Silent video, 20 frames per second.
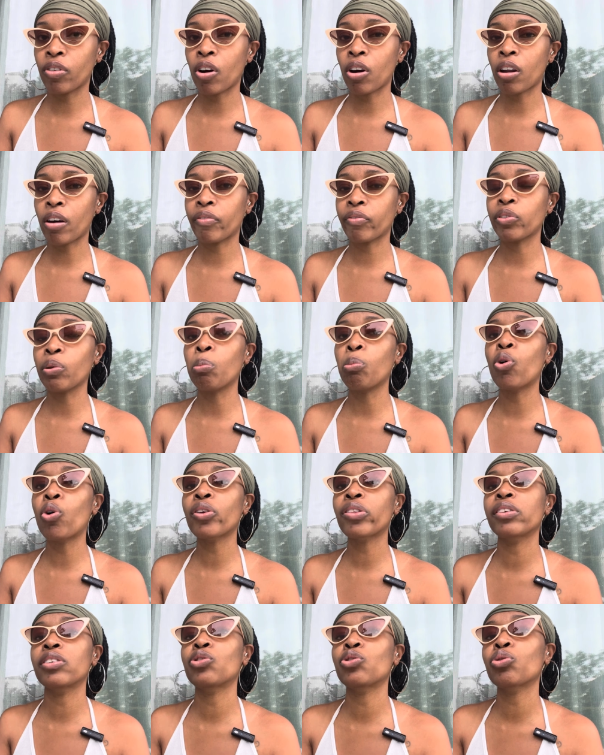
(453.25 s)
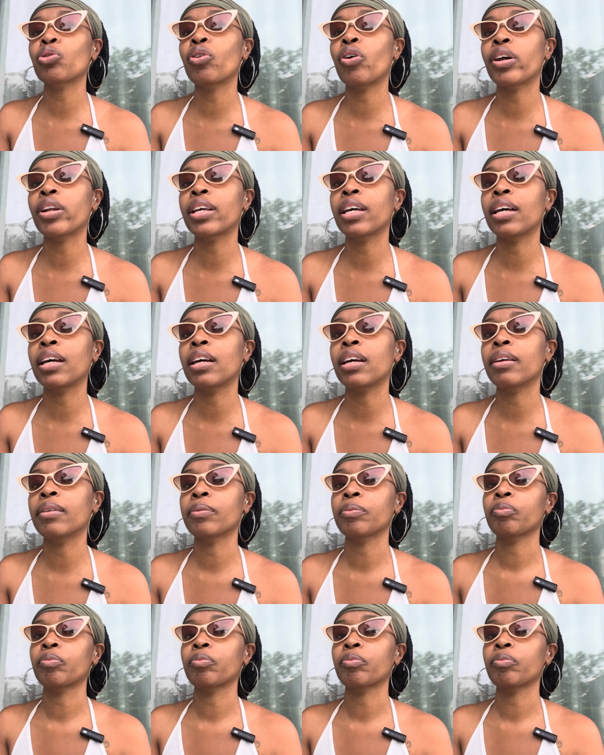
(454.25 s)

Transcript: fall off, the more that you're going to